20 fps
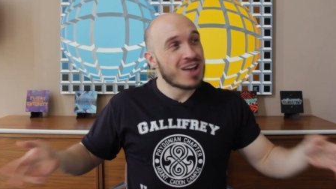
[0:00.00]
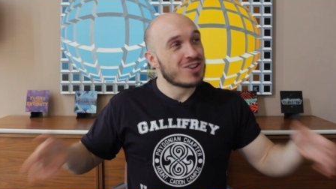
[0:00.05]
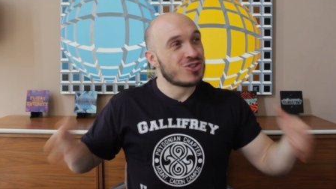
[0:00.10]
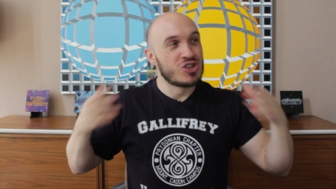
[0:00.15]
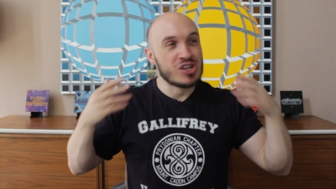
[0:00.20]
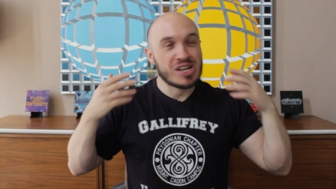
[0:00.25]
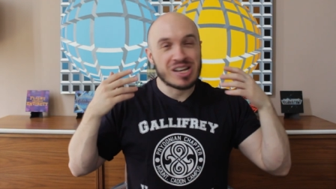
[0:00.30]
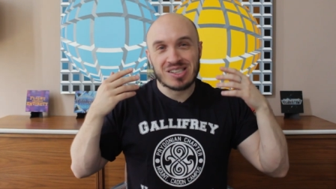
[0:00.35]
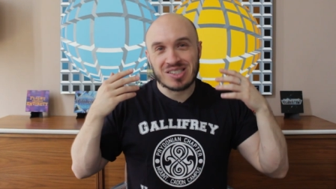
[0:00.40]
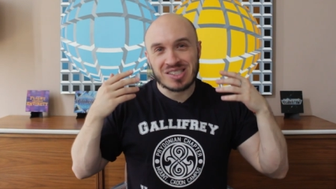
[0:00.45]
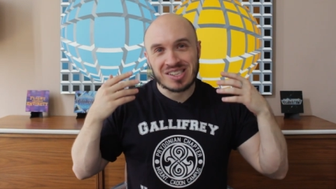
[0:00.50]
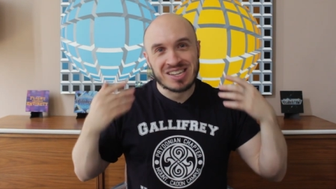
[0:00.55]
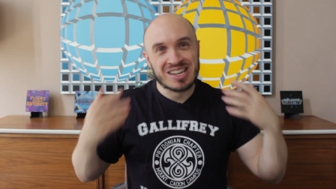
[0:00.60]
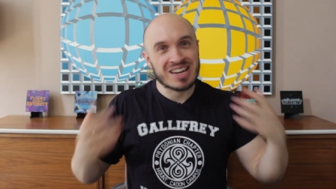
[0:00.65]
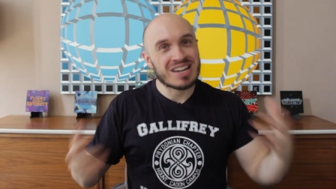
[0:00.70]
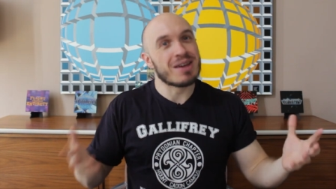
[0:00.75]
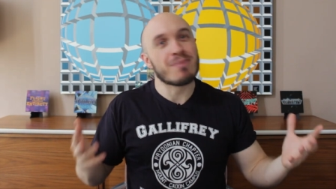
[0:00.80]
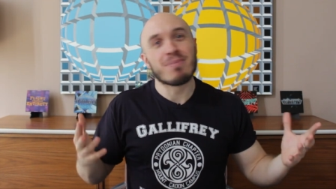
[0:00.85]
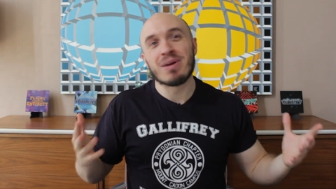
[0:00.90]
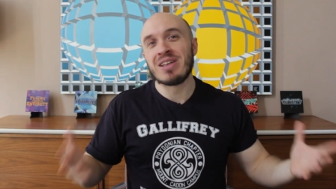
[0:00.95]
She is
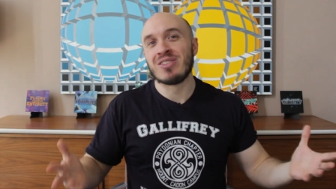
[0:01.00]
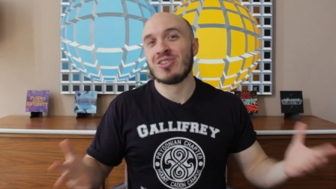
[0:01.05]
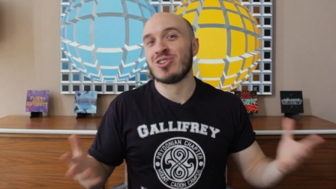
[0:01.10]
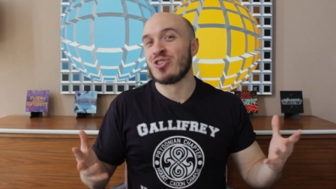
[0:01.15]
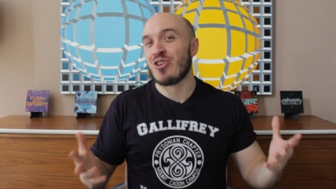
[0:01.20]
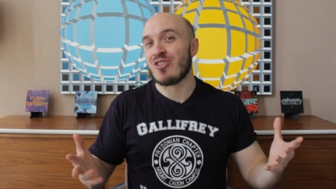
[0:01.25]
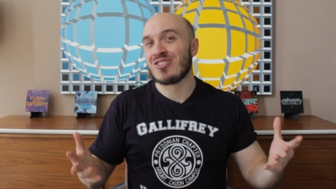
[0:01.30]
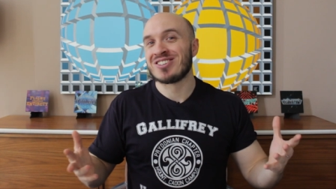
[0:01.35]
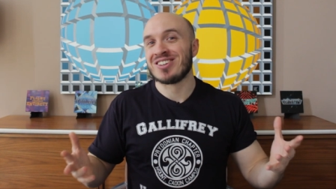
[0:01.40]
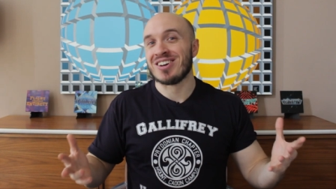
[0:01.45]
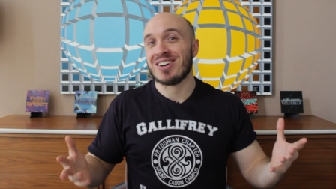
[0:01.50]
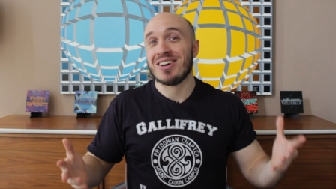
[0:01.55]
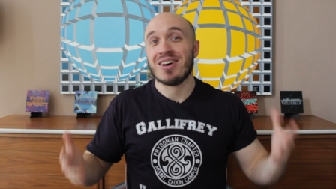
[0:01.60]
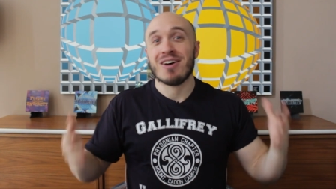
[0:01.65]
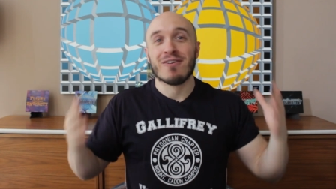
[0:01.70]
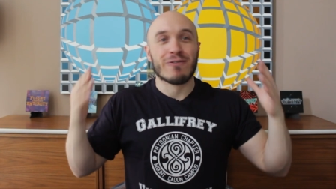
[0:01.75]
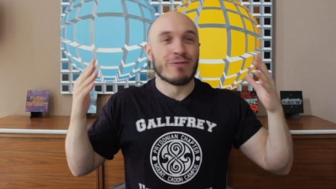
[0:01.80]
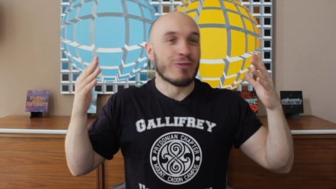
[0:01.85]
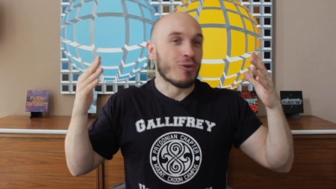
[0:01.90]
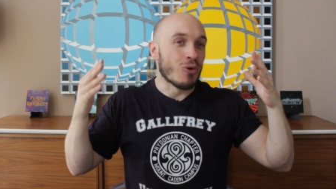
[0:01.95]
gonna be the Doctor
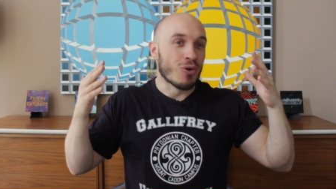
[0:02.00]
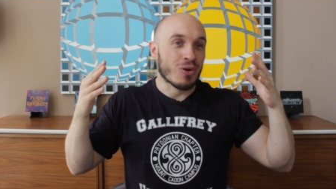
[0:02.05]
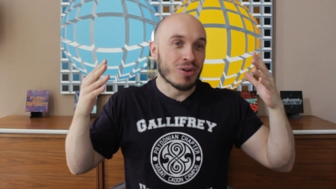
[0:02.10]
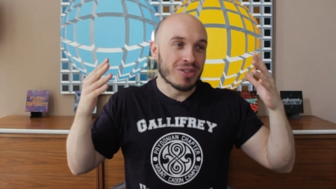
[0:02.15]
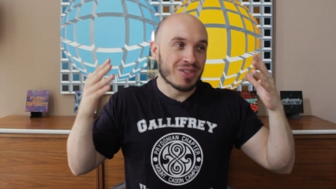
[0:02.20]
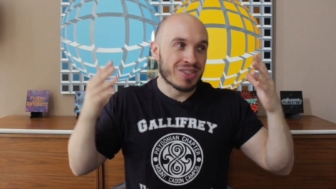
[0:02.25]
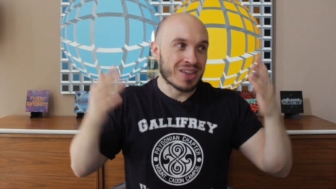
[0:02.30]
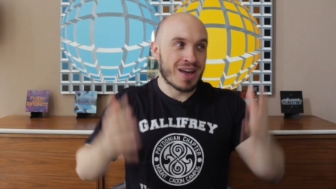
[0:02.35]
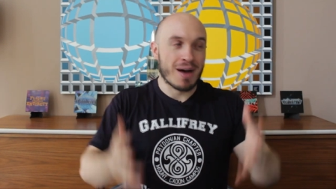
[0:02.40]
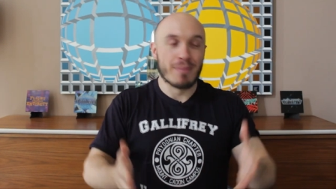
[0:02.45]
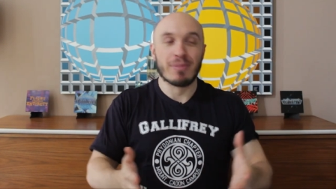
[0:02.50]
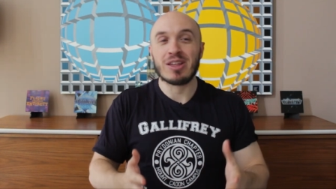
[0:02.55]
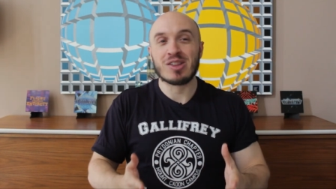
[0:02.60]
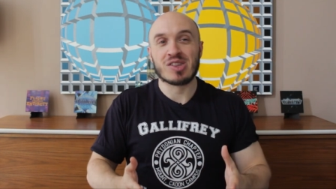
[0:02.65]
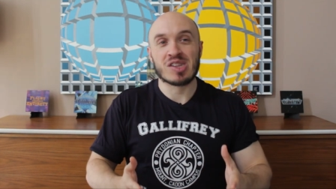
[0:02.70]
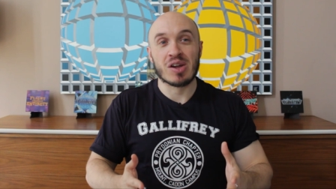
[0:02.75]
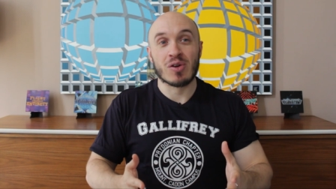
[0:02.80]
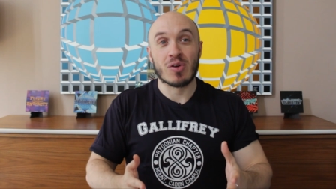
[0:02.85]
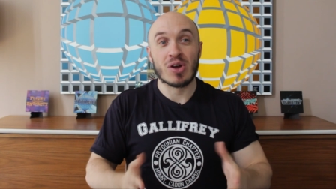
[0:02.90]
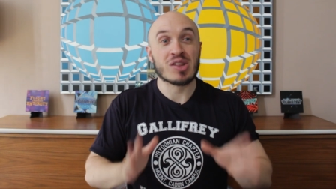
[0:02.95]
for the
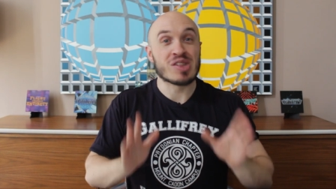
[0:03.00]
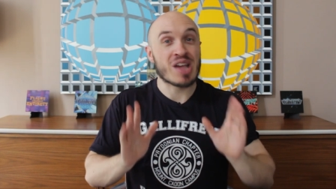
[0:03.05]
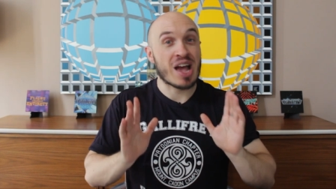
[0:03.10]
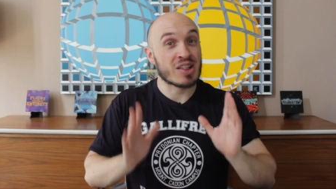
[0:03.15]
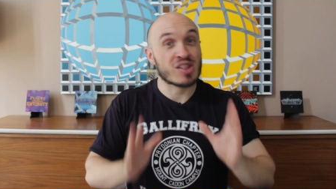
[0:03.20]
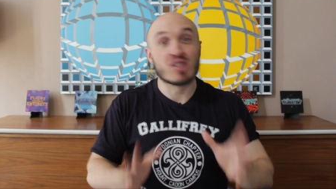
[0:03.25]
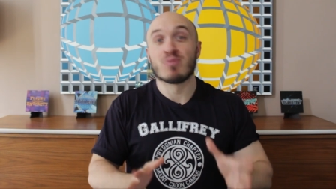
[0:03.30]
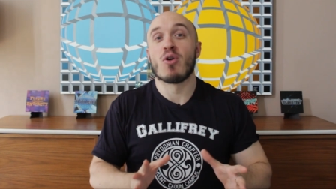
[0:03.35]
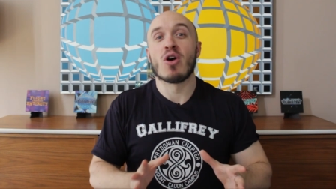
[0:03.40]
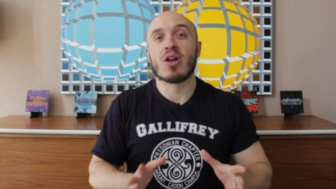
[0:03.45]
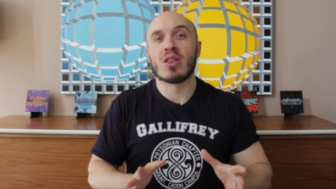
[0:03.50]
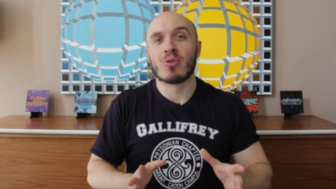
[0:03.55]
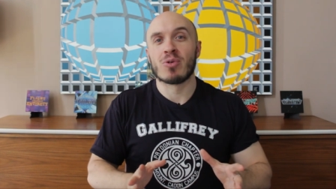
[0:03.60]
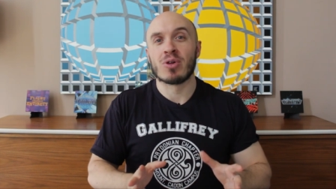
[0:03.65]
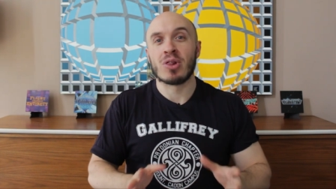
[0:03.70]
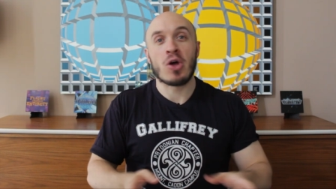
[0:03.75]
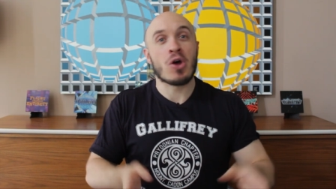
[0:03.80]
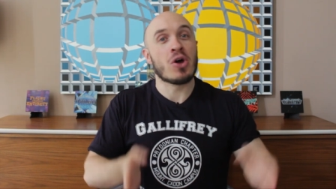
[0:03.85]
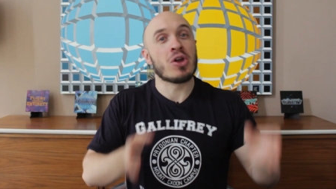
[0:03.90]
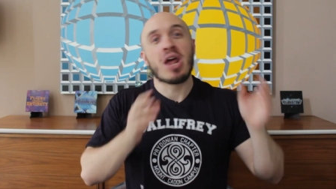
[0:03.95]
coming series, and
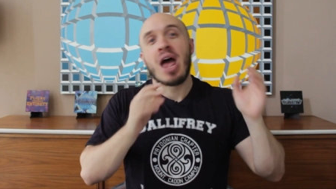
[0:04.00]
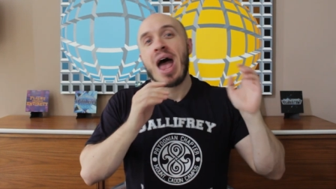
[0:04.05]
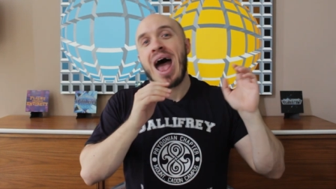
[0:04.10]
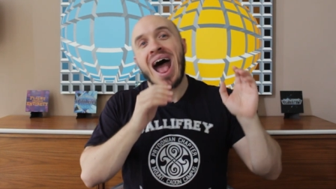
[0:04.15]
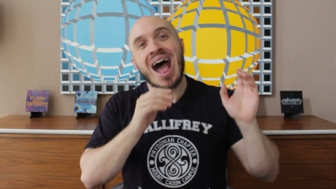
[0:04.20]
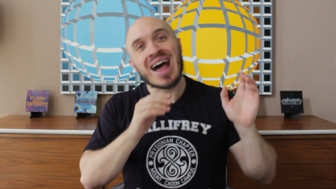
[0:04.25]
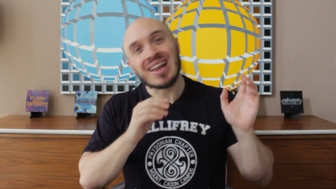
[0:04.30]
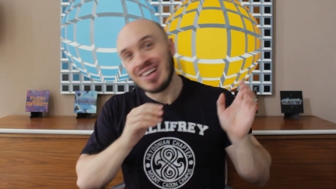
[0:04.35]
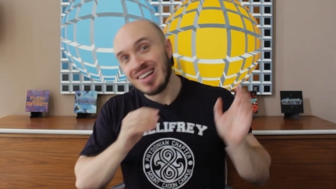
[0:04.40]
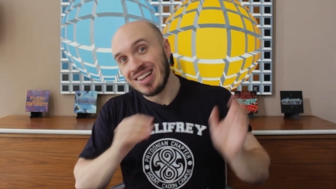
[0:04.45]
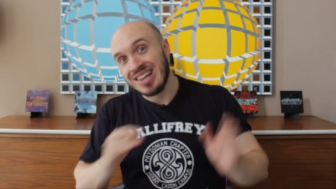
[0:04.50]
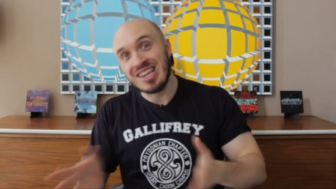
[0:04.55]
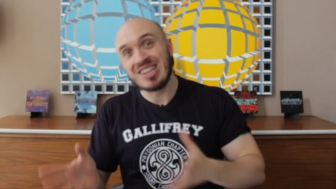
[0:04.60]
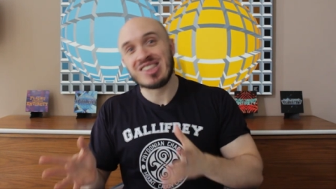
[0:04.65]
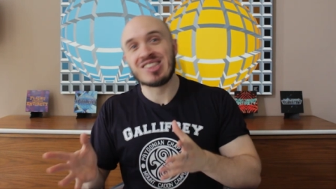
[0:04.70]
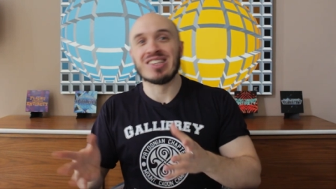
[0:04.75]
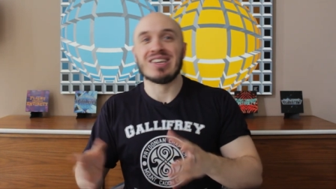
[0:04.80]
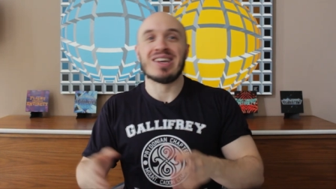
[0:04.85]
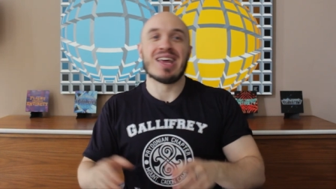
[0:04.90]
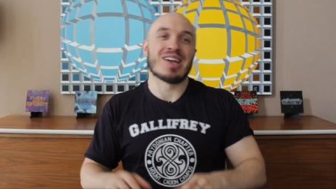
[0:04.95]
spoiler alert, at
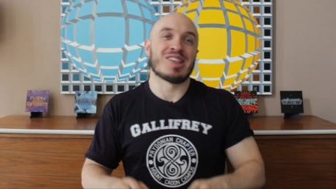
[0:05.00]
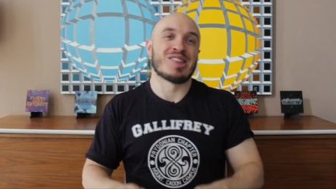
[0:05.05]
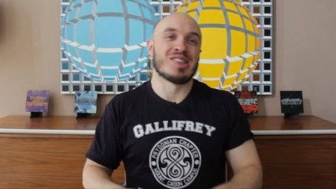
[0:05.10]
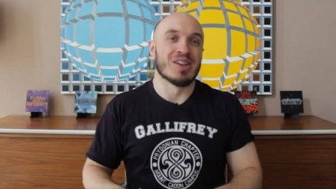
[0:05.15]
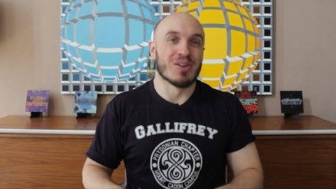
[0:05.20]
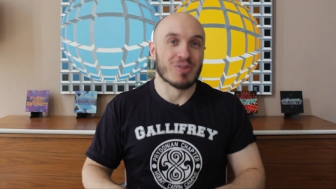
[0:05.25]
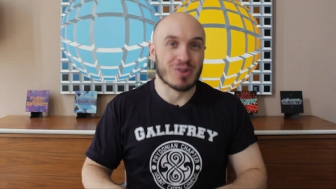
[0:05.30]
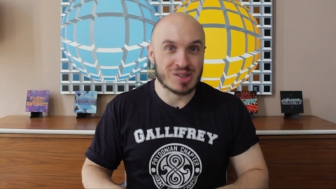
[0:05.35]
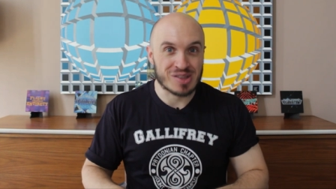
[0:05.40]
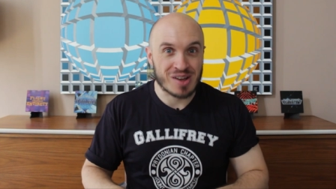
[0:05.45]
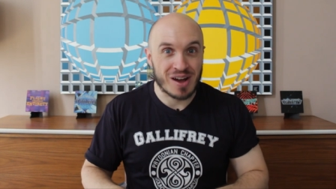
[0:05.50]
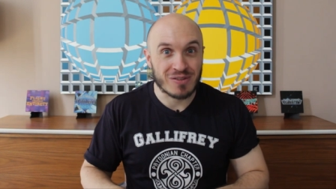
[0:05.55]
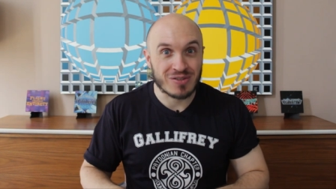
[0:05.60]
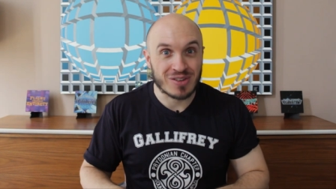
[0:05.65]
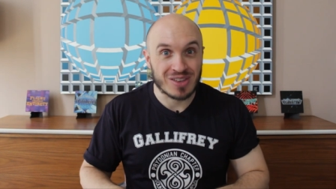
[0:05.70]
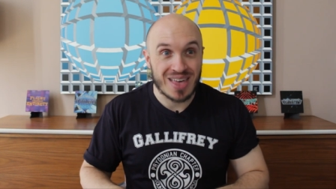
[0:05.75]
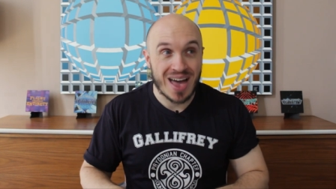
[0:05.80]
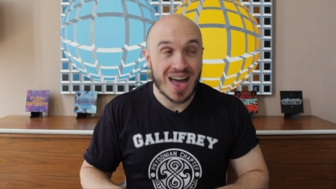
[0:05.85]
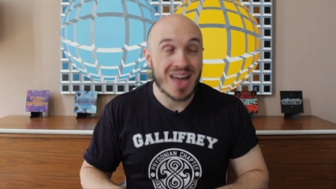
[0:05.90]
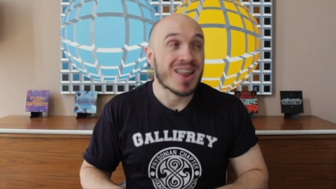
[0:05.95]
least the next series
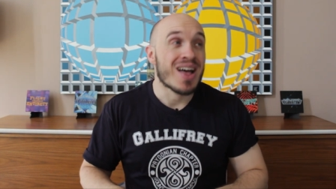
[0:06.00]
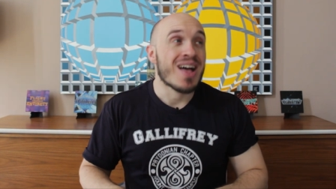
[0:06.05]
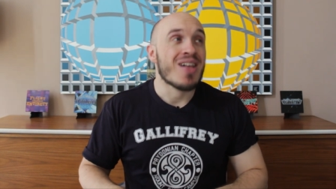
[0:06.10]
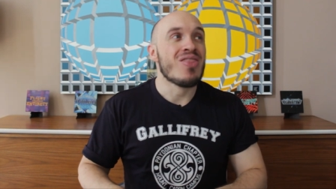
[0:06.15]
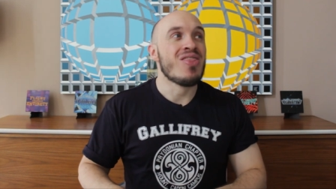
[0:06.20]
after that.